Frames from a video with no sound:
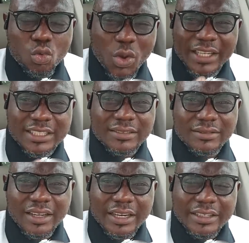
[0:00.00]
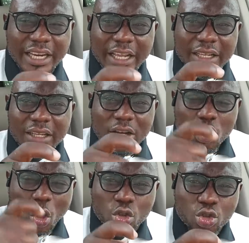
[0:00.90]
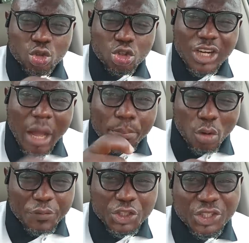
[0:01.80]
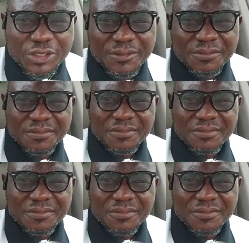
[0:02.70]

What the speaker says: with the constitutional provision.